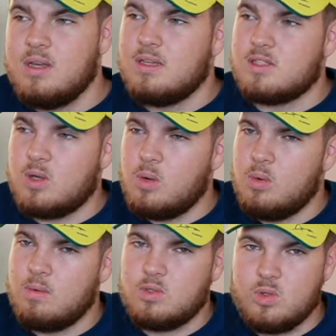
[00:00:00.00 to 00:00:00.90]

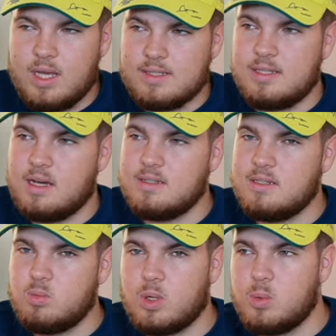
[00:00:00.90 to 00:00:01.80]
So to get
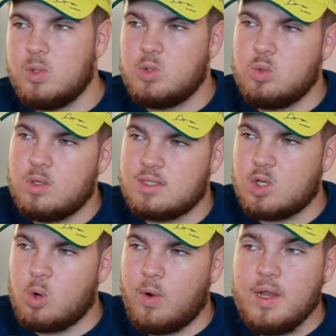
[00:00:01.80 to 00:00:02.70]
started, what we'll do is
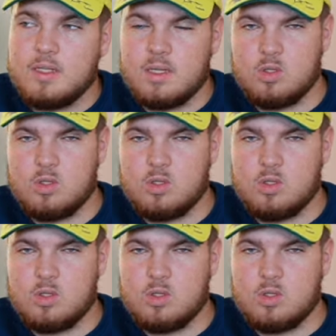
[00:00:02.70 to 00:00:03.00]
go right here